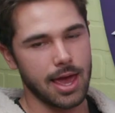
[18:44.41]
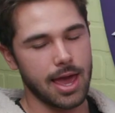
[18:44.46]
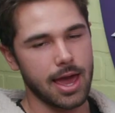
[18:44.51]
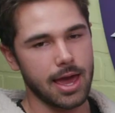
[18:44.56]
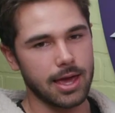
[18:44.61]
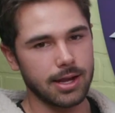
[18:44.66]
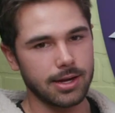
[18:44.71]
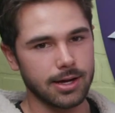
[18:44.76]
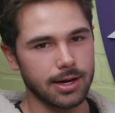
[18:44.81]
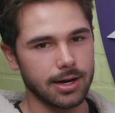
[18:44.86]

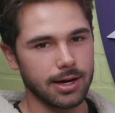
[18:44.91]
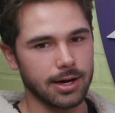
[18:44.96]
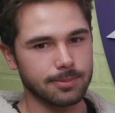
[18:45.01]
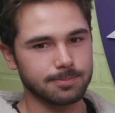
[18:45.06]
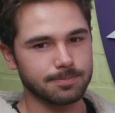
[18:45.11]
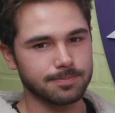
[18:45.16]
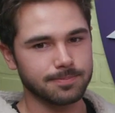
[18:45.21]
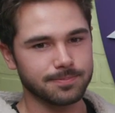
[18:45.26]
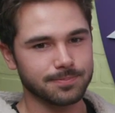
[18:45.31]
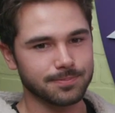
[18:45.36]
And
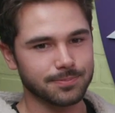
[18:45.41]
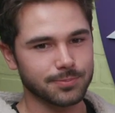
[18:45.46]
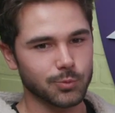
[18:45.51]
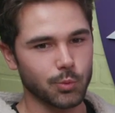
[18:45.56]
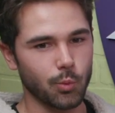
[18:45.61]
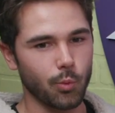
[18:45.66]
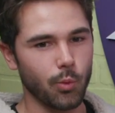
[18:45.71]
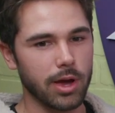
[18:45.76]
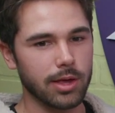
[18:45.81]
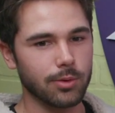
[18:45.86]
um,
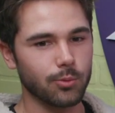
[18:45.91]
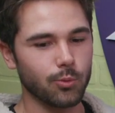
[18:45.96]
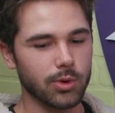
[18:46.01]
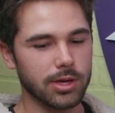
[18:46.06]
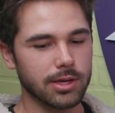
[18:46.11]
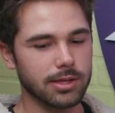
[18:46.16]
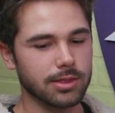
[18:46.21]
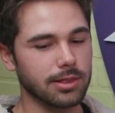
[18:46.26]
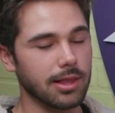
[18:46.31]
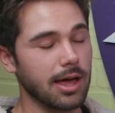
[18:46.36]
when
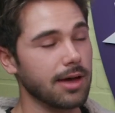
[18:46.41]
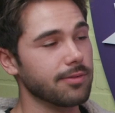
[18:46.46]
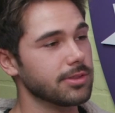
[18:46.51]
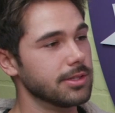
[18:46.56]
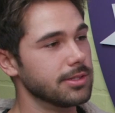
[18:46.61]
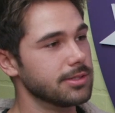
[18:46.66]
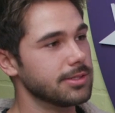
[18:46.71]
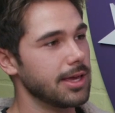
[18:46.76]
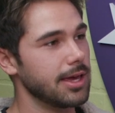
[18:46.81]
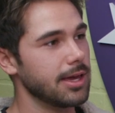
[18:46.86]
we had left
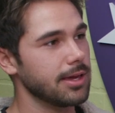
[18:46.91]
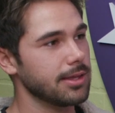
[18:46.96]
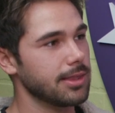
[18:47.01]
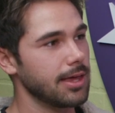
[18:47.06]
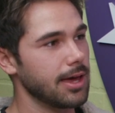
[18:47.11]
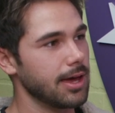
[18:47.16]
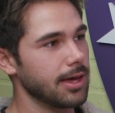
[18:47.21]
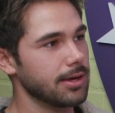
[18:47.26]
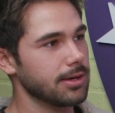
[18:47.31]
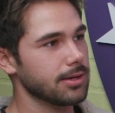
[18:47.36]
the day
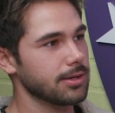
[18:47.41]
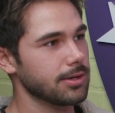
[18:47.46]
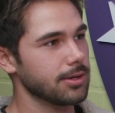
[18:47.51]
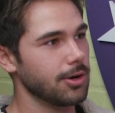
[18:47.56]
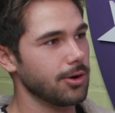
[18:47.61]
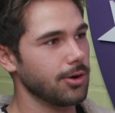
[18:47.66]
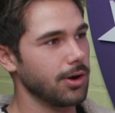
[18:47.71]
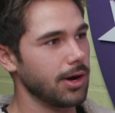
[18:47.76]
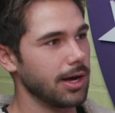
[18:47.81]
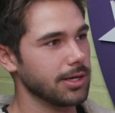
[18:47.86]
that you
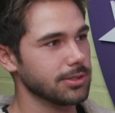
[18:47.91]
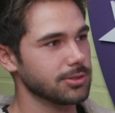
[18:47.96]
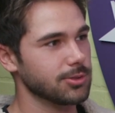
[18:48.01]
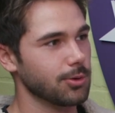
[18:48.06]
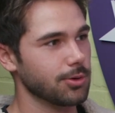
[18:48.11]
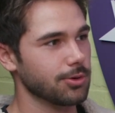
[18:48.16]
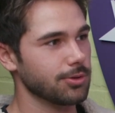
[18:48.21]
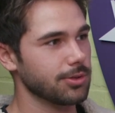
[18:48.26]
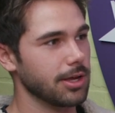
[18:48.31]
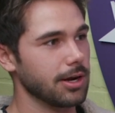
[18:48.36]
know I
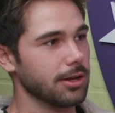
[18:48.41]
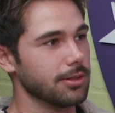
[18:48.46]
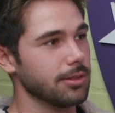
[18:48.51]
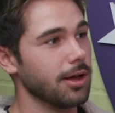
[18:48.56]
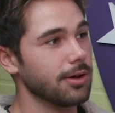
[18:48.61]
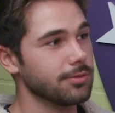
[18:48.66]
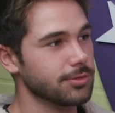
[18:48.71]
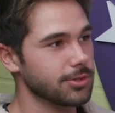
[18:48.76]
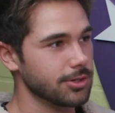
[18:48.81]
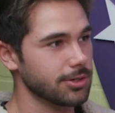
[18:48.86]
told her that I
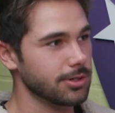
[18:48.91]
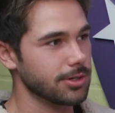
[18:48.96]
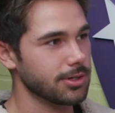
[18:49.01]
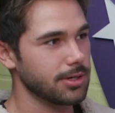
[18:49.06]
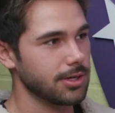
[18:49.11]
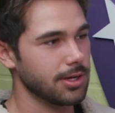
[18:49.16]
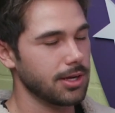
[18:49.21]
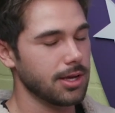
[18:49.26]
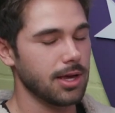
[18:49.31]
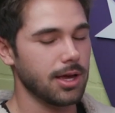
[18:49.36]
loved her,
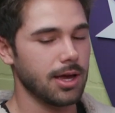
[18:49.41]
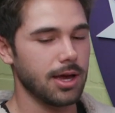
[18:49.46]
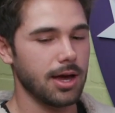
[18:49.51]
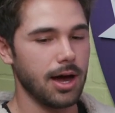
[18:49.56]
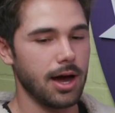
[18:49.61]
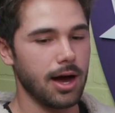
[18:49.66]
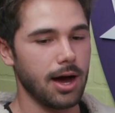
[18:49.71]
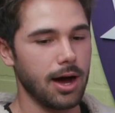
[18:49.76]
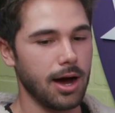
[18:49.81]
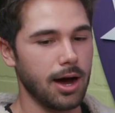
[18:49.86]

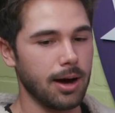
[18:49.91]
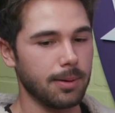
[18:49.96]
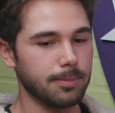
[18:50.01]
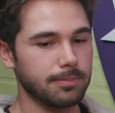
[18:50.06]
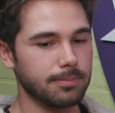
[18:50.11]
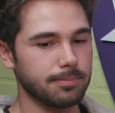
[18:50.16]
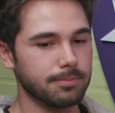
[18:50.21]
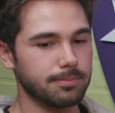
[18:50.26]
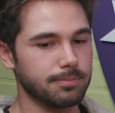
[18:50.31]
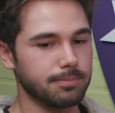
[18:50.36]

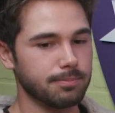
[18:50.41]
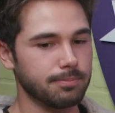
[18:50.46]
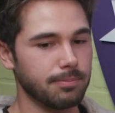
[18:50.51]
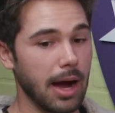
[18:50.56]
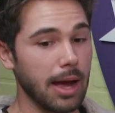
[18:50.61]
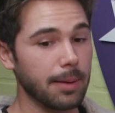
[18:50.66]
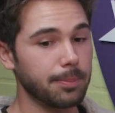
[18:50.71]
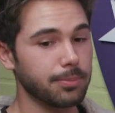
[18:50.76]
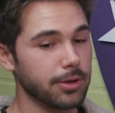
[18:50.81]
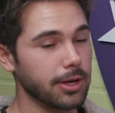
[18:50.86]
um,
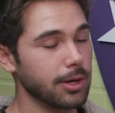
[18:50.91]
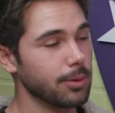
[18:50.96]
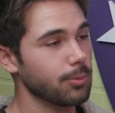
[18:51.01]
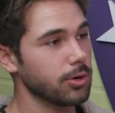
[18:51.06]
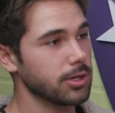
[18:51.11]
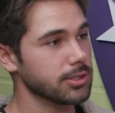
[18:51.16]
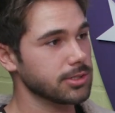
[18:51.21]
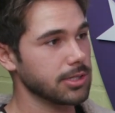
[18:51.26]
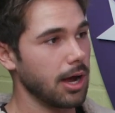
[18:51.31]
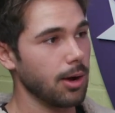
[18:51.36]
my plan
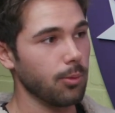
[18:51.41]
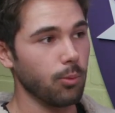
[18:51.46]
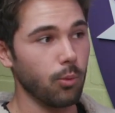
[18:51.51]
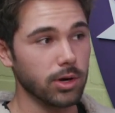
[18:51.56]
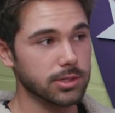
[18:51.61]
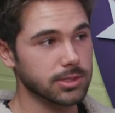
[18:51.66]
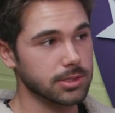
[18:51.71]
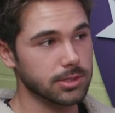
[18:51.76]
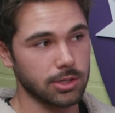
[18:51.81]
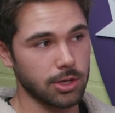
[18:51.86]
was I
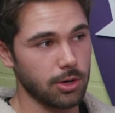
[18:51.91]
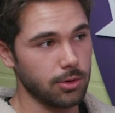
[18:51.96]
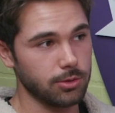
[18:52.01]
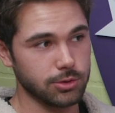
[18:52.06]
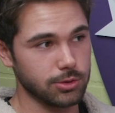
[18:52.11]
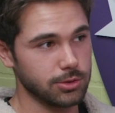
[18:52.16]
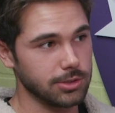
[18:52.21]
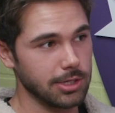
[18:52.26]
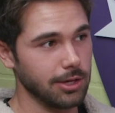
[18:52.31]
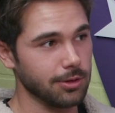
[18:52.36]
wasn't going
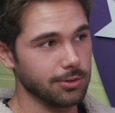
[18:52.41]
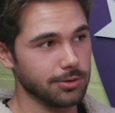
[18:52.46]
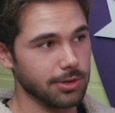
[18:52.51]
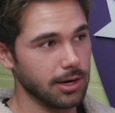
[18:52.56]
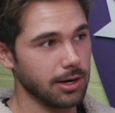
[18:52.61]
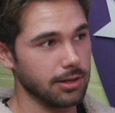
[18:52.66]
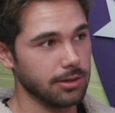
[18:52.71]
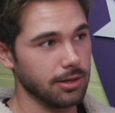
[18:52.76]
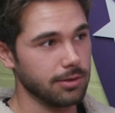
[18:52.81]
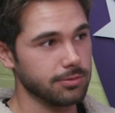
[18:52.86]
to tell her
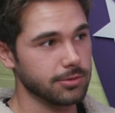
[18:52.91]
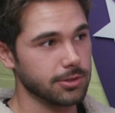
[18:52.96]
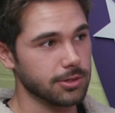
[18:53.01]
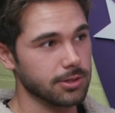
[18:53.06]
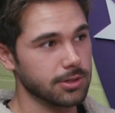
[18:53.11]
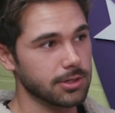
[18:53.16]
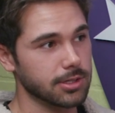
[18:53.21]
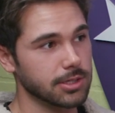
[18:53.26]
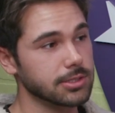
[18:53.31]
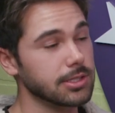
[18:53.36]
that I loved
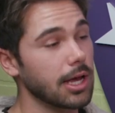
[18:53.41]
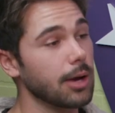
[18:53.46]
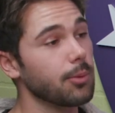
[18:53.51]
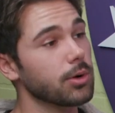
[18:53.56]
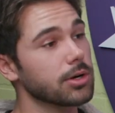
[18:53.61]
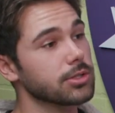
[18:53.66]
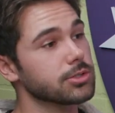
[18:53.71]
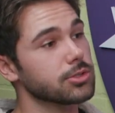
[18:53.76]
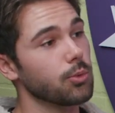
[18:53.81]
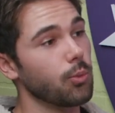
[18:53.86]
her because I
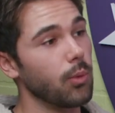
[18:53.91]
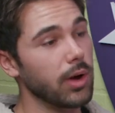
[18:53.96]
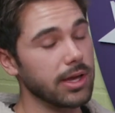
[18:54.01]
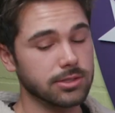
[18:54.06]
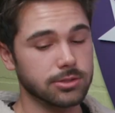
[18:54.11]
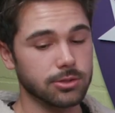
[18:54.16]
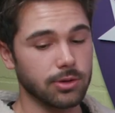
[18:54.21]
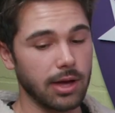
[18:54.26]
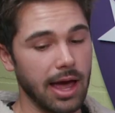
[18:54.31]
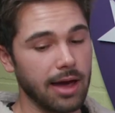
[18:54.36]
wanted to
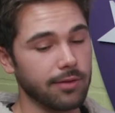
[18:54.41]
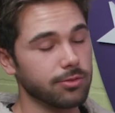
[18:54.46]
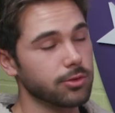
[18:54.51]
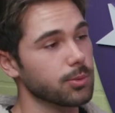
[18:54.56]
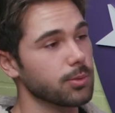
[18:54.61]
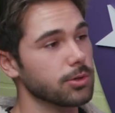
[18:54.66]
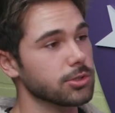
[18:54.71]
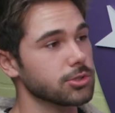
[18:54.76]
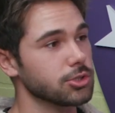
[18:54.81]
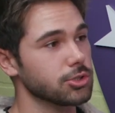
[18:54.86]
wait till
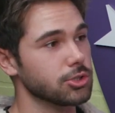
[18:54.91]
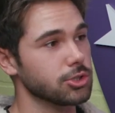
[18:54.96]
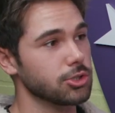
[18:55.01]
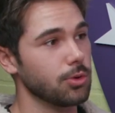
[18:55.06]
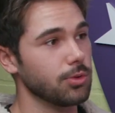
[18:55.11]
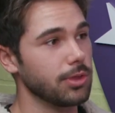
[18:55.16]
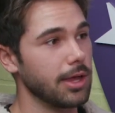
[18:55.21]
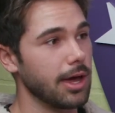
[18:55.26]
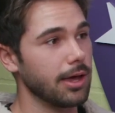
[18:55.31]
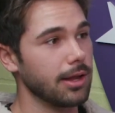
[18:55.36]
afterwards to
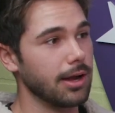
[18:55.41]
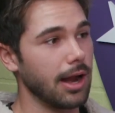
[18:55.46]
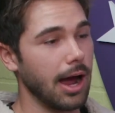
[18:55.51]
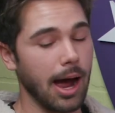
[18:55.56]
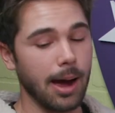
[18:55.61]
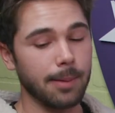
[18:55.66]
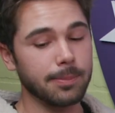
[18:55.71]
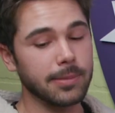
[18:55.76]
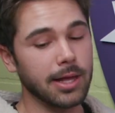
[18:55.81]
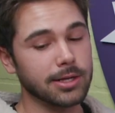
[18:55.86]
show that
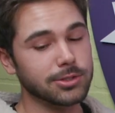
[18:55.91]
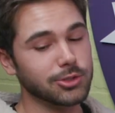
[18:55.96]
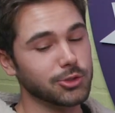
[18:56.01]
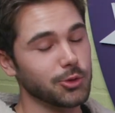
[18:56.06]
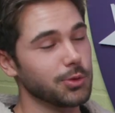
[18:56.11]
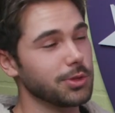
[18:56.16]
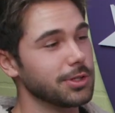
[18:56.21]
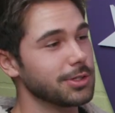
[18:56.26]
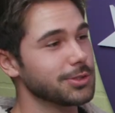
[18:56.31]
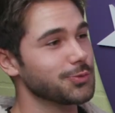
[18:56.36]
I'm not
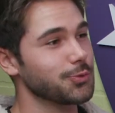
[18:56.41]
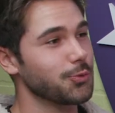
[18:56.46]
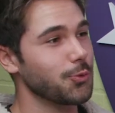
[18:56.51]
doing this